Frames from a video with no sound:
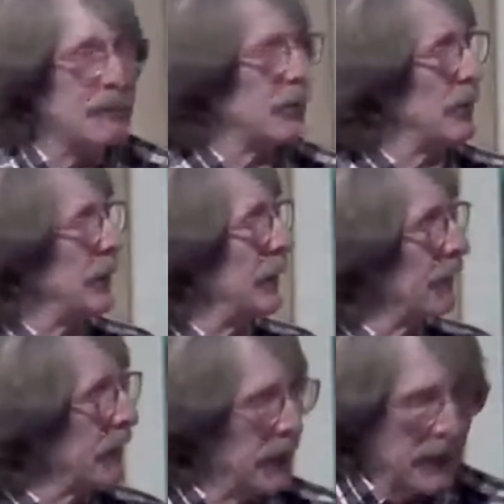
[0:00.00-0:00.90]
three,
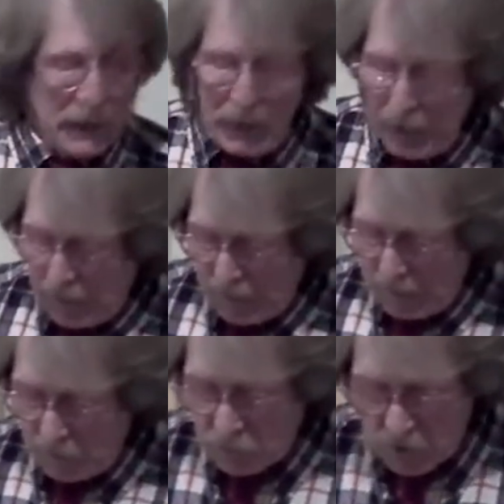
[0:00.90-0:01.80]

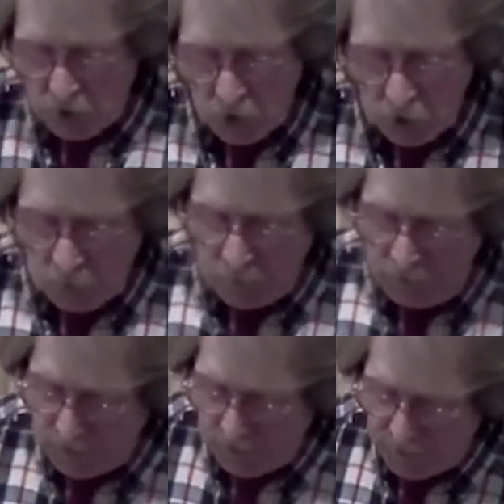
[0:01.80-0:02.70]
Rome
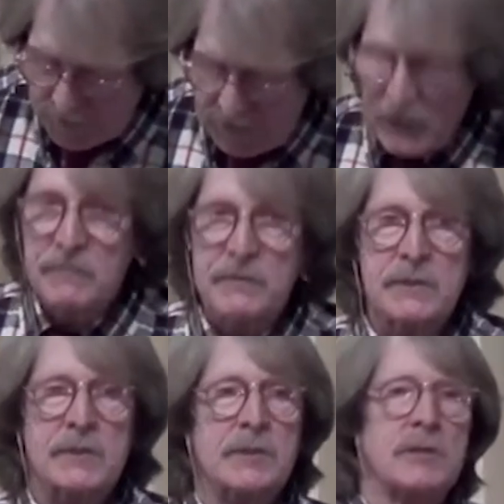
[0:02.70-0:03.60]

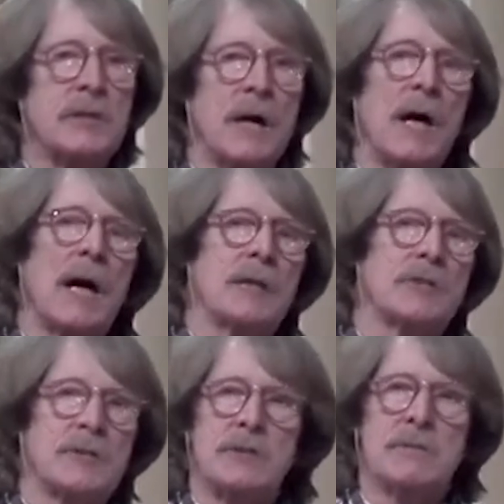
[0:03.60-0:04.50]
gives
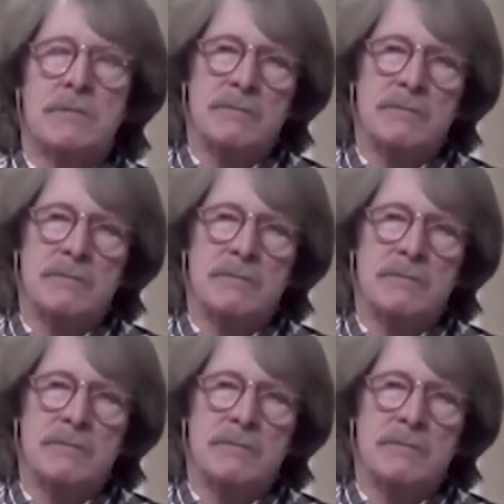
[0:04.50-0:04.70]
us,